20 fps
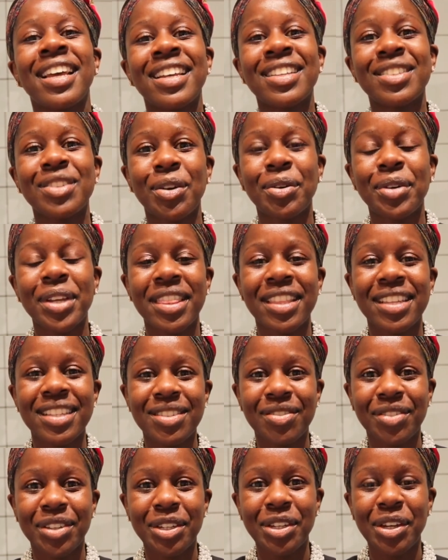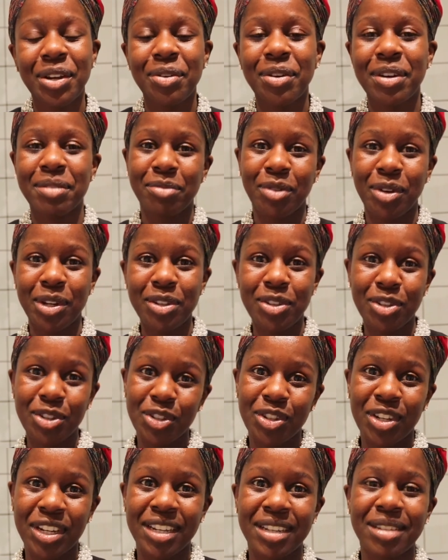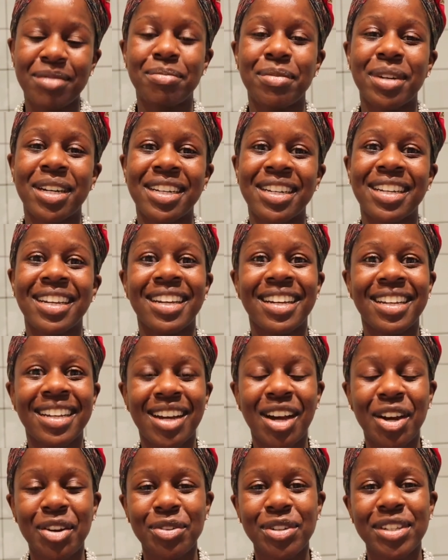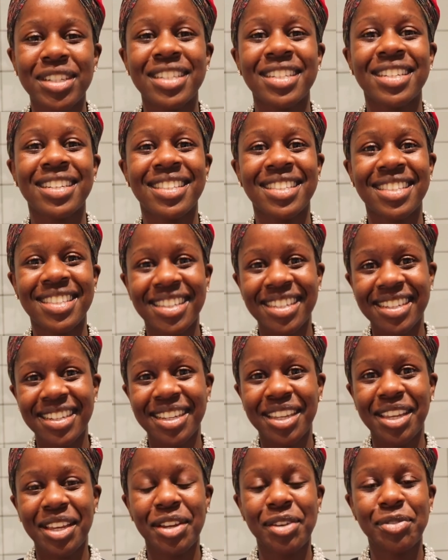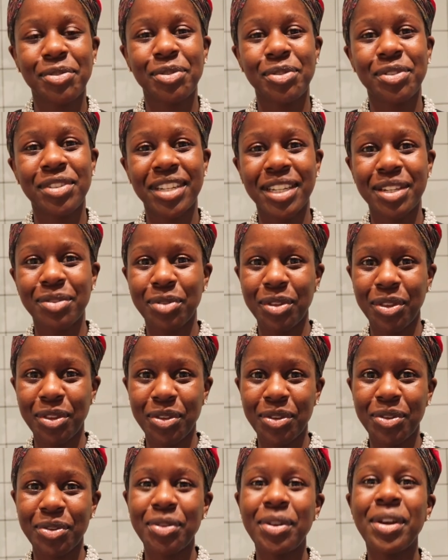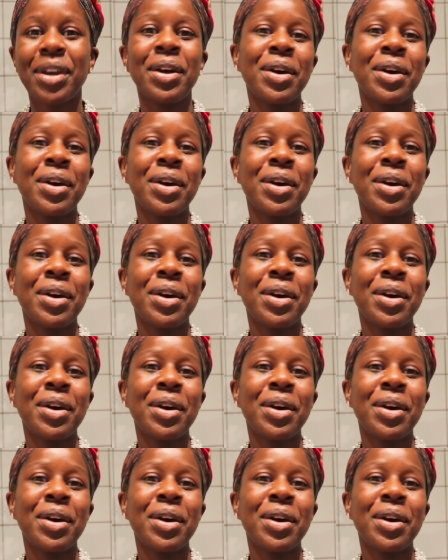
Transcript: So in this video, I'm going to share my current skincare routine with you